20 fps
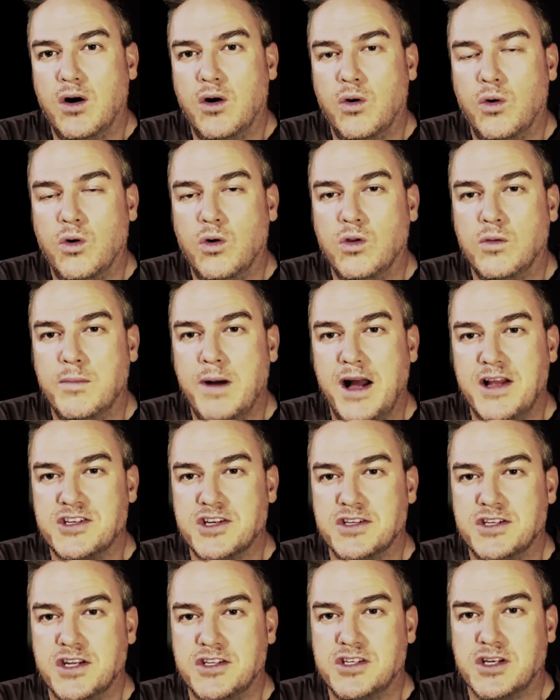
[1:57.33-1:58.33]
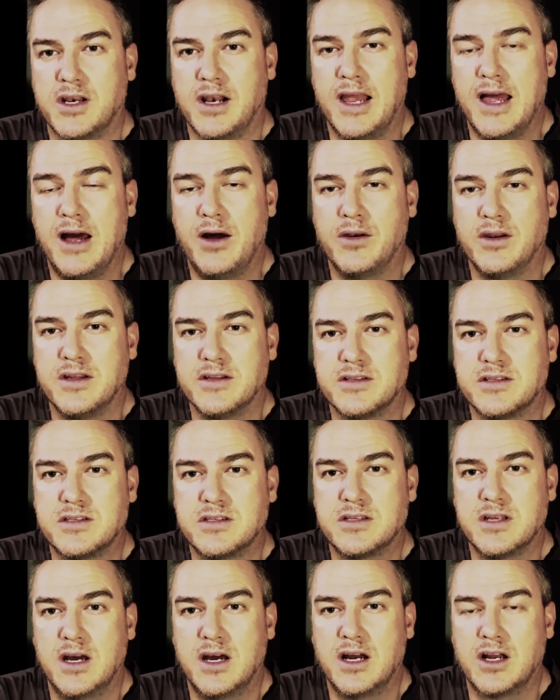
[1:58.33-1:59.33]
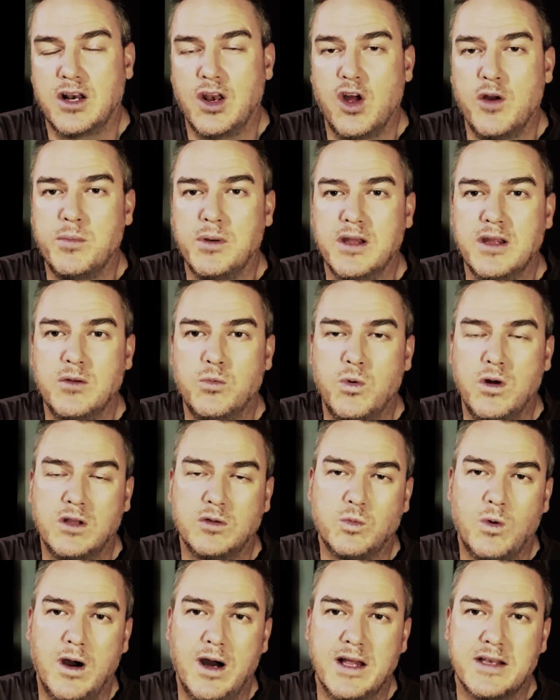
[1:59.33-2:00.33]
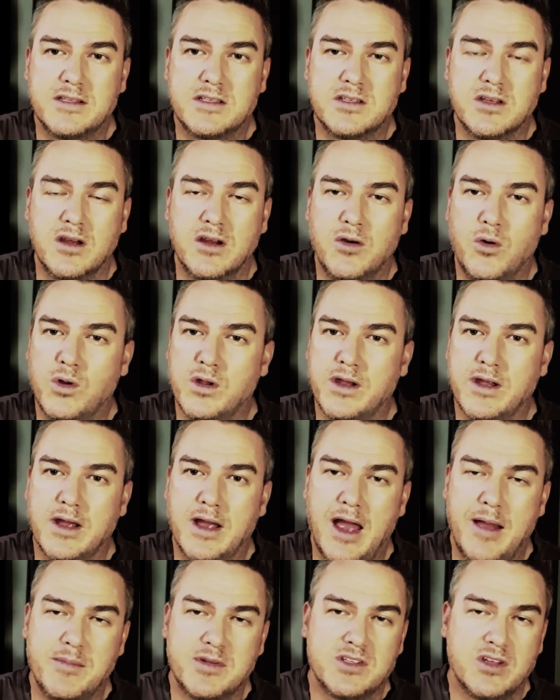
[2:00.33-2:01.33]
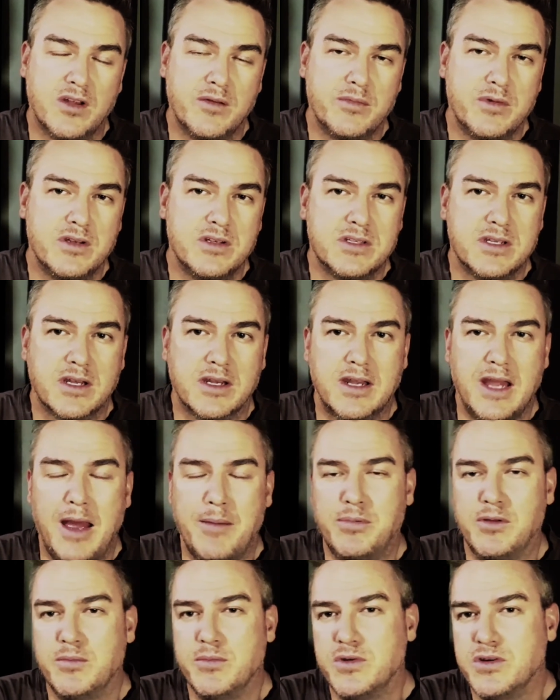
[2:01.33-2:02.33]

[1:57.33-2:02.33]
all major digital outlets globally, worldwide. So all your Amazon Music, Apple